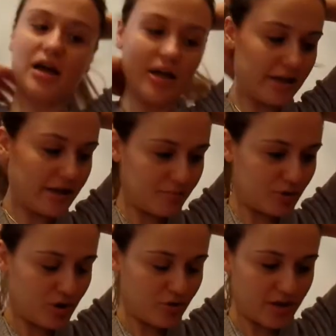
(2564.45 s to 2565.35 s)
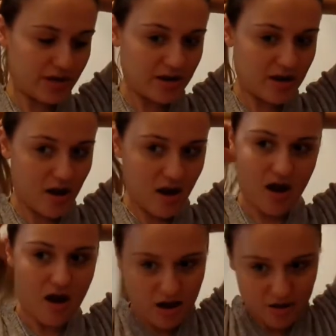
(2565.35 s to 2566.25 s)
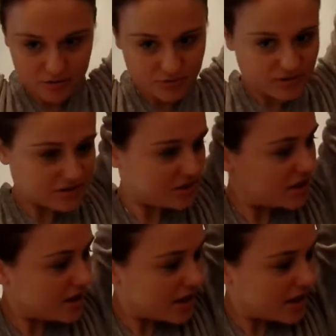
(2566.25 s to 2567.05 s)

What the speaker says: I am going out,